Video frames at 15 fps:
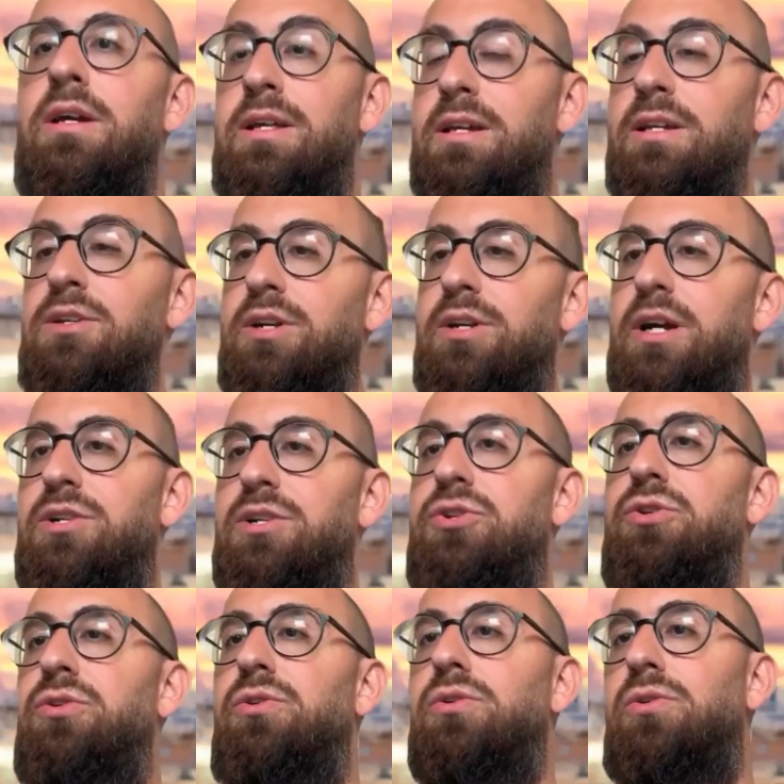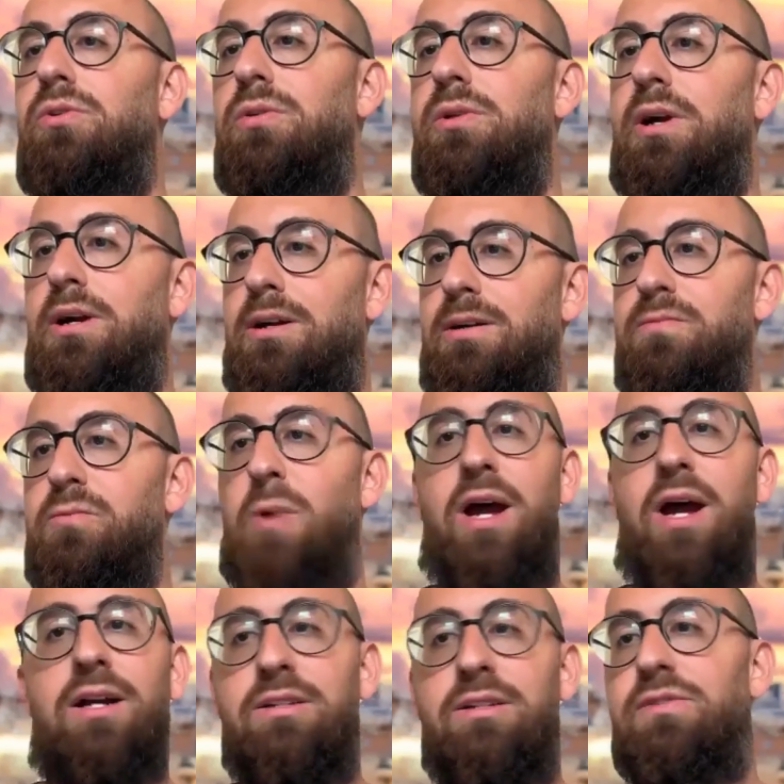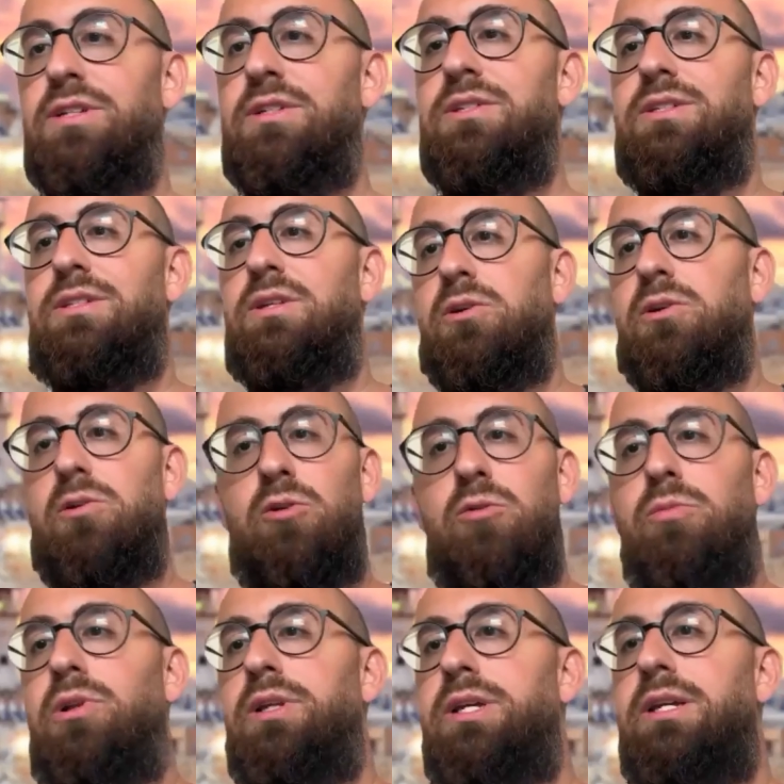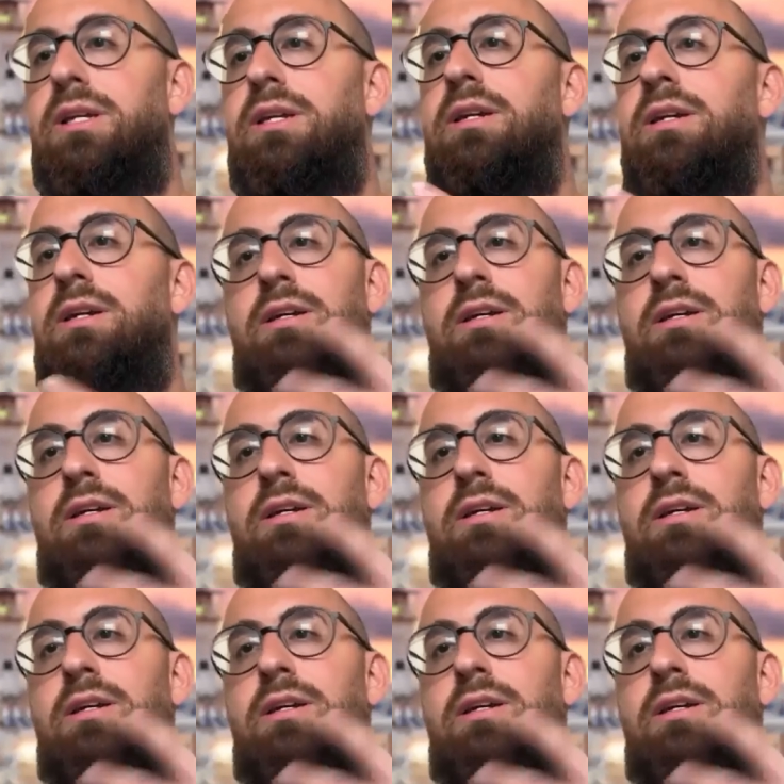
international activists globally,